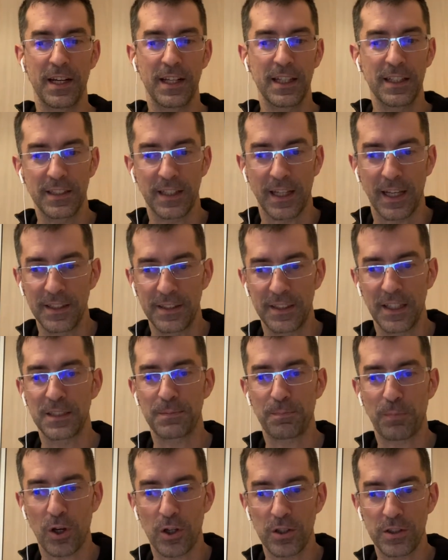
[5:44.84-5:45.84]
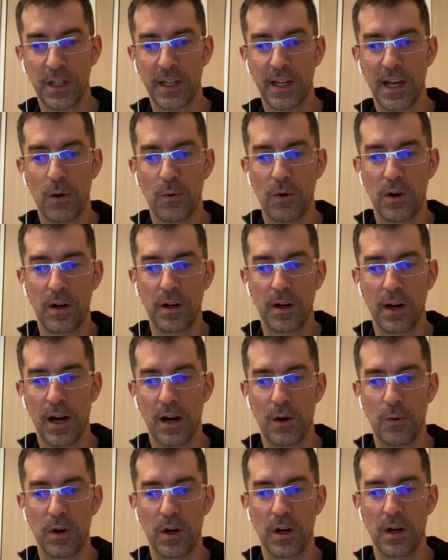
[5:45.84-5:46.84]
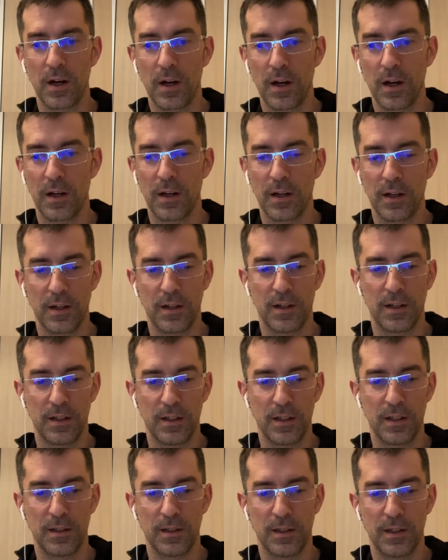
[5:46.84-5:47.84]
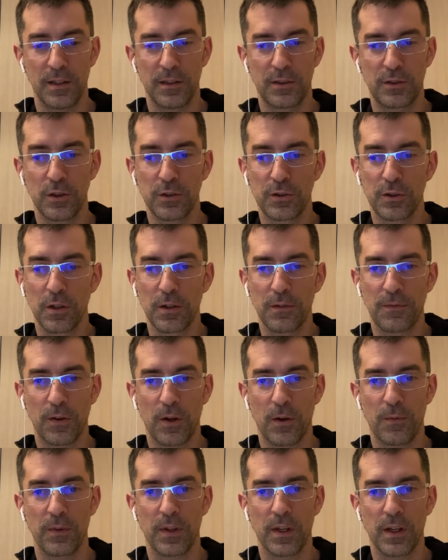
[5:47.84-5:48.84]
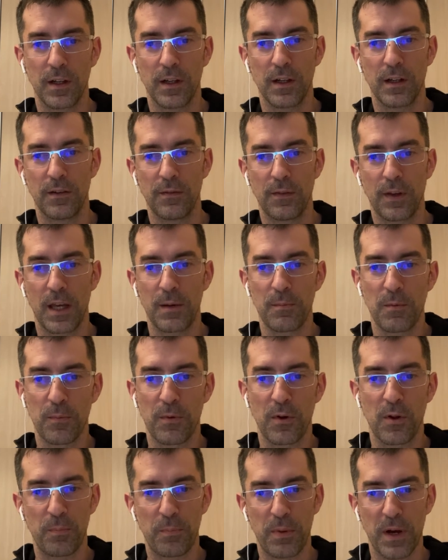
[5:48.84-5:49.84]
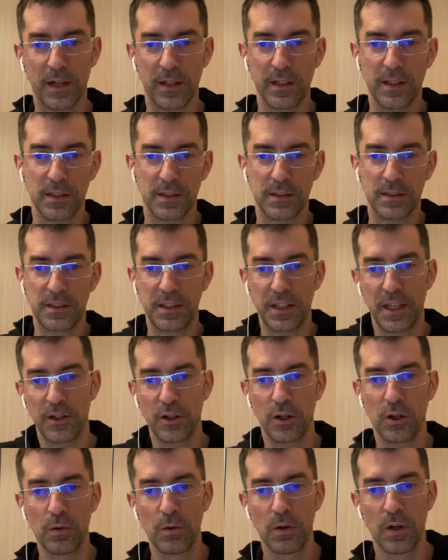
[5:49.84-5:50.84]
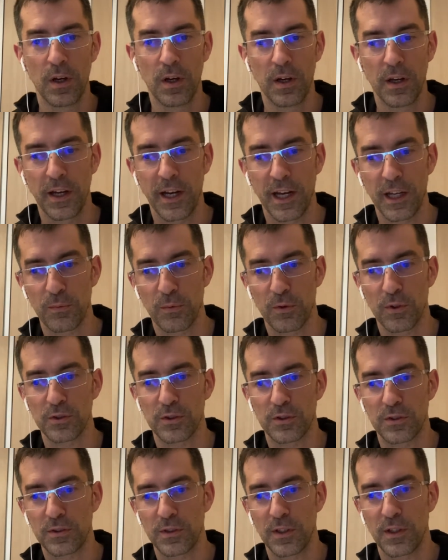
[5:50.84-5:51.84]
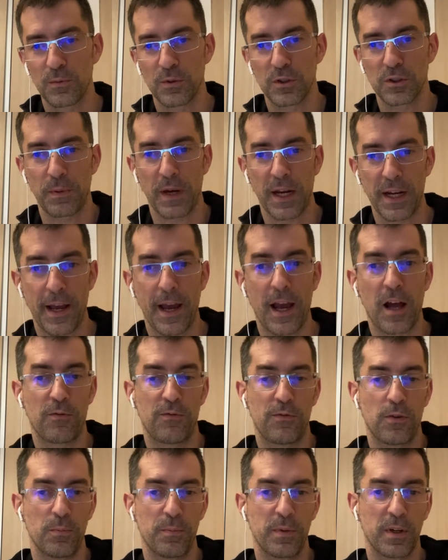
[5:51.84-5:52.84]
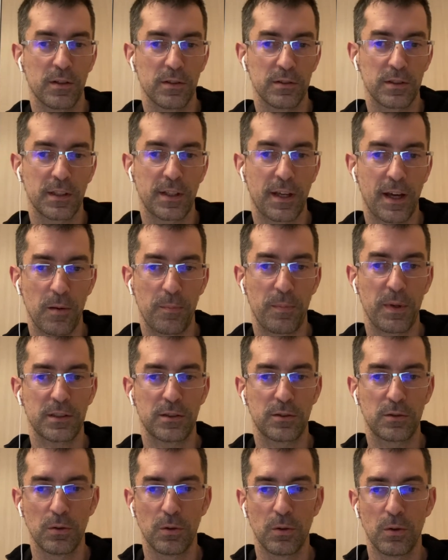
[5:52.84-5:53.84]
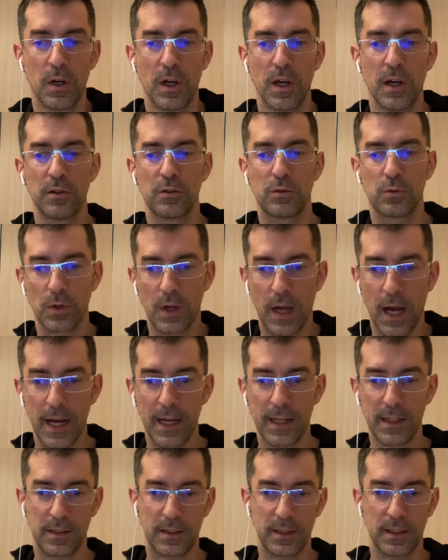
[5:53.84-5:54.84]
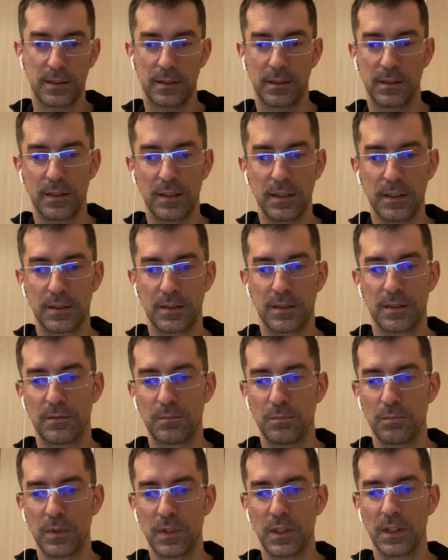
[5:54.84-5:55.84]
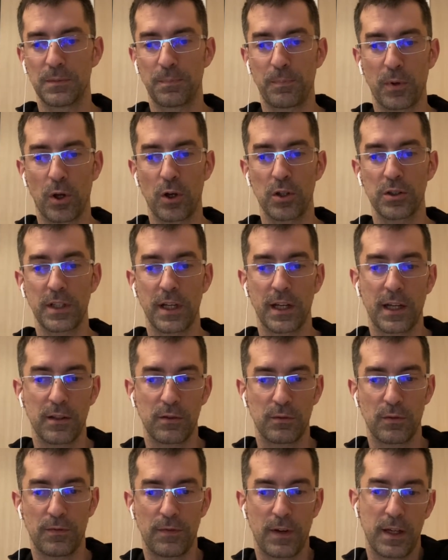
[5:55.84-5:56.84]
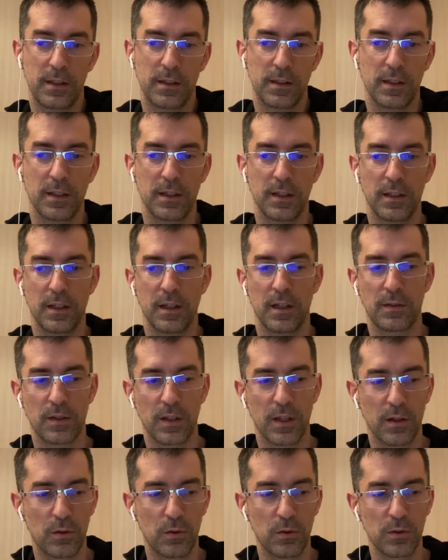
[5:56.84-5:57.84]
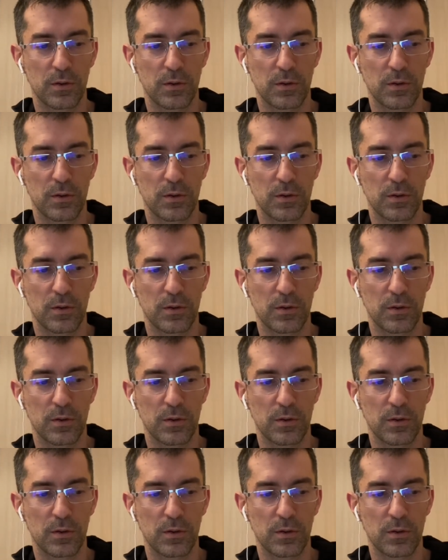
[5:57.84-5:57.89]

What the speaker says: here in this project, our tutor from the AMable Partners TNO, it was very helpful because it helped us to guide this project and to find a